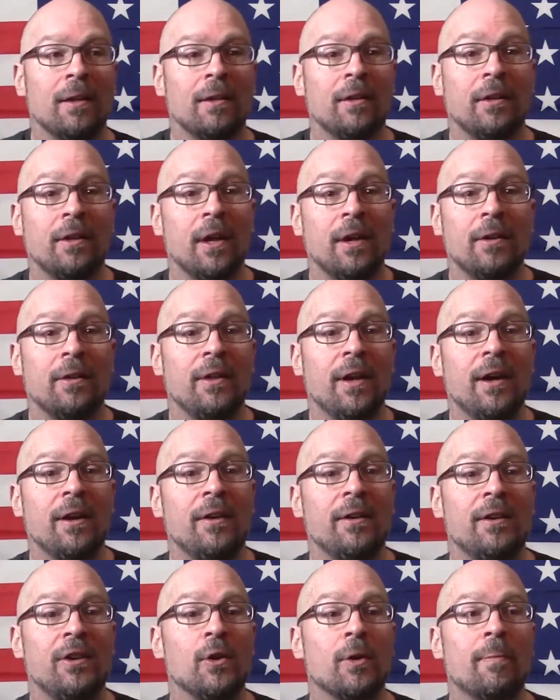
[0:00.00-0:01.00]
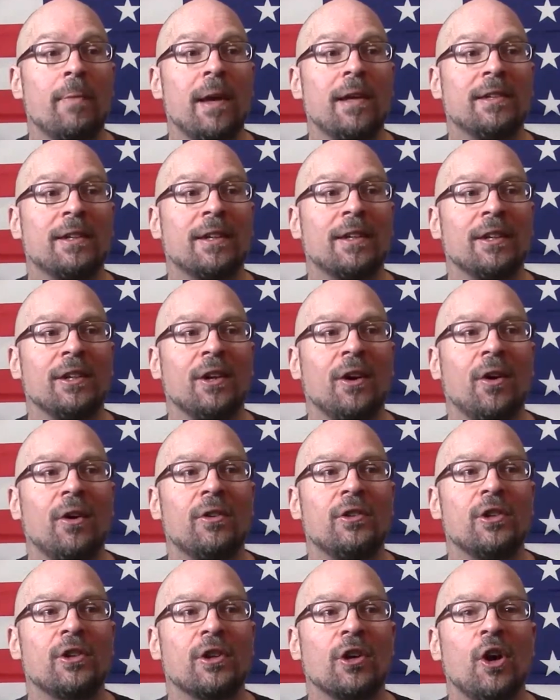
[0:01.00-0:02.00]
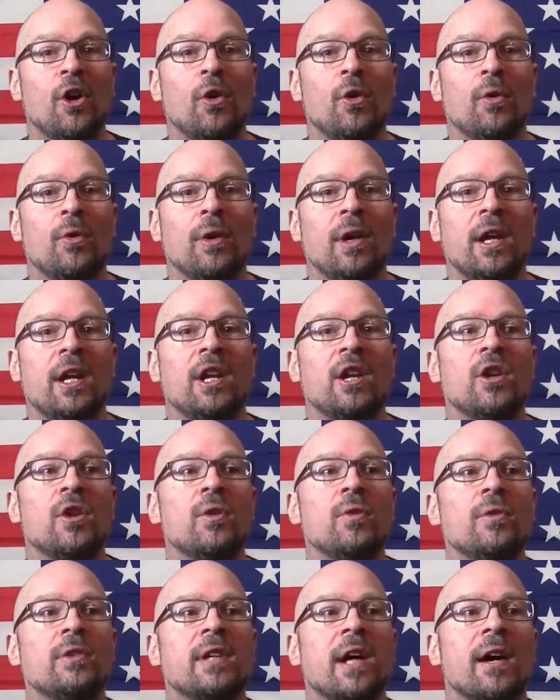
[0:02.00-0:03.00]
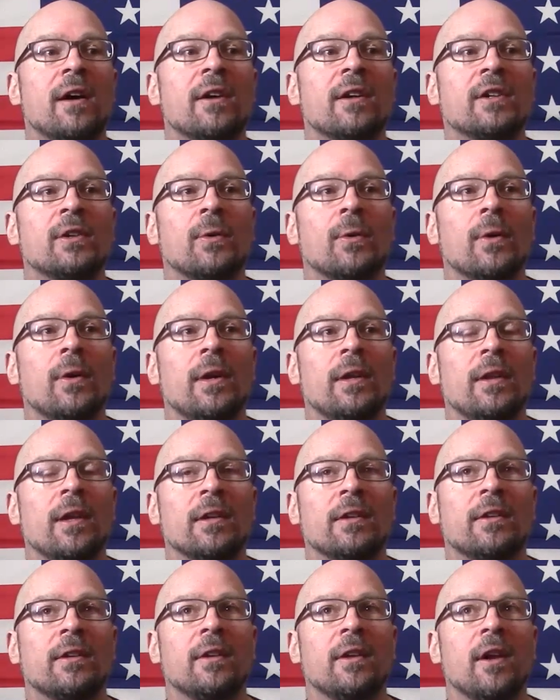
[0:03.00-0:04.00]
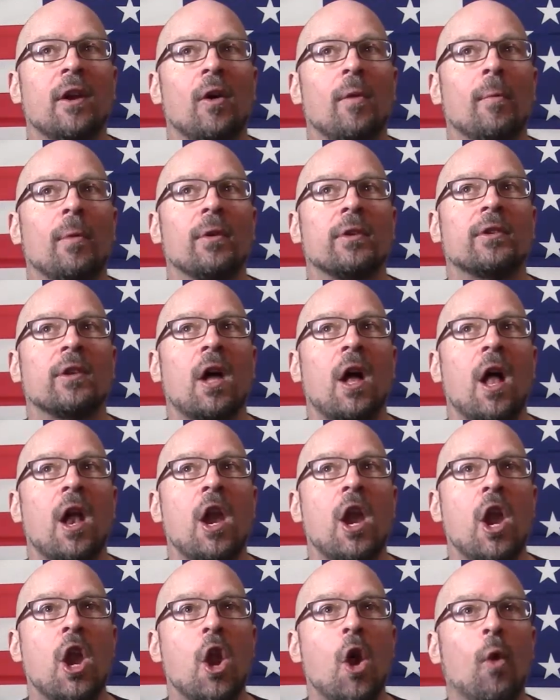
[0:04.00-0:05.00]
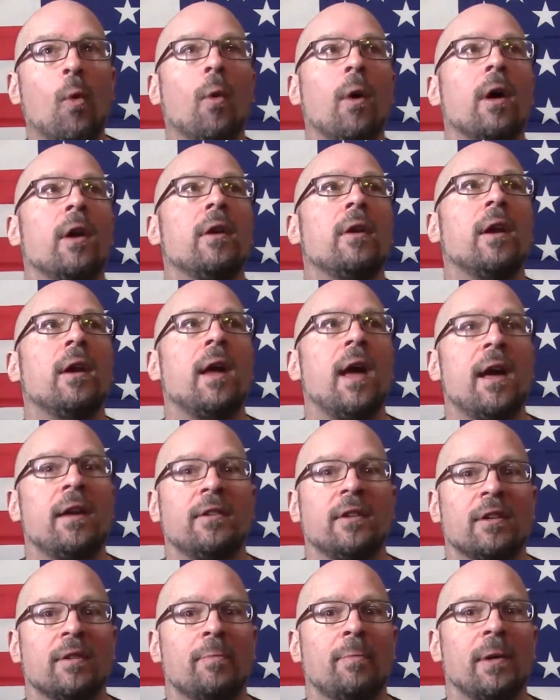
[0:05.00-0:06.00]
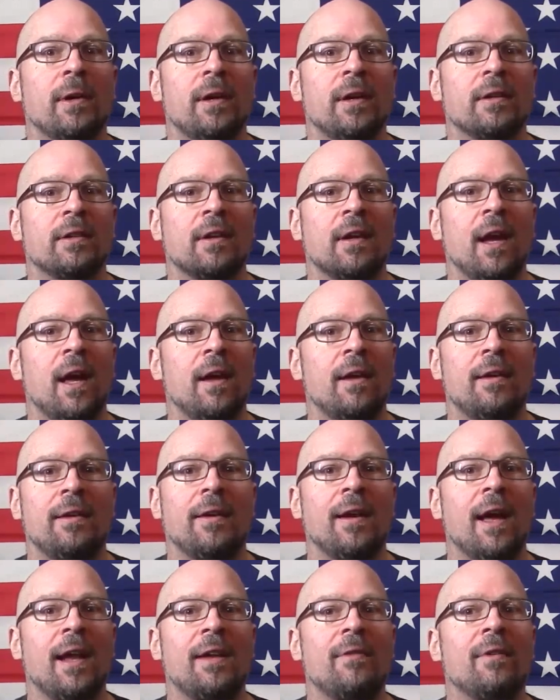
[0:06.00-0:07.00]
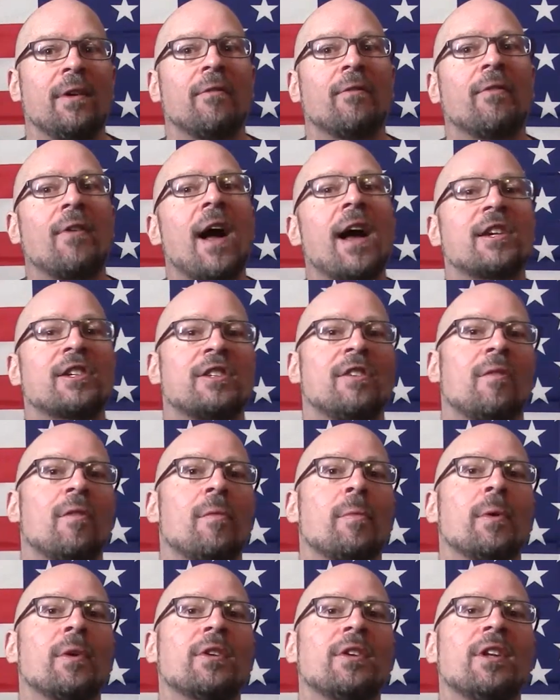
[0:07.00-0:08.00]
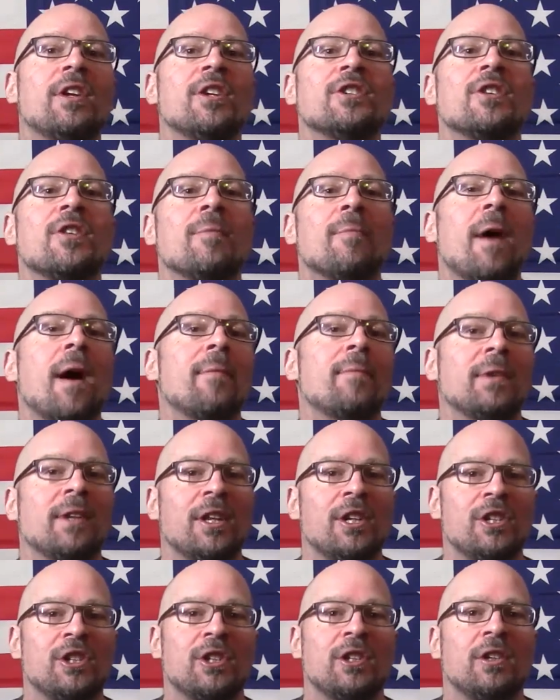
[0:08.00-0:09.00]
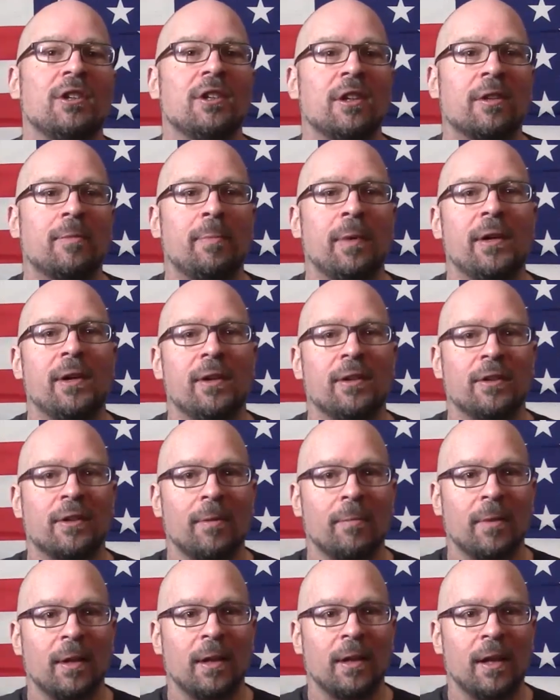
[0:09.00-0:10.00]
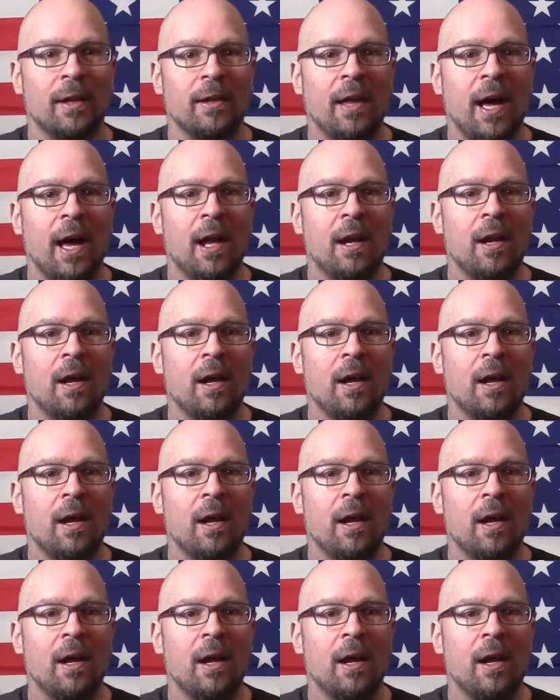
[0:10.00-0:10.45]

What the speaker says: You're basically on your own in new territory that almost no one has experienced. Not even a fraction of a percentage of the population has experienced something like that.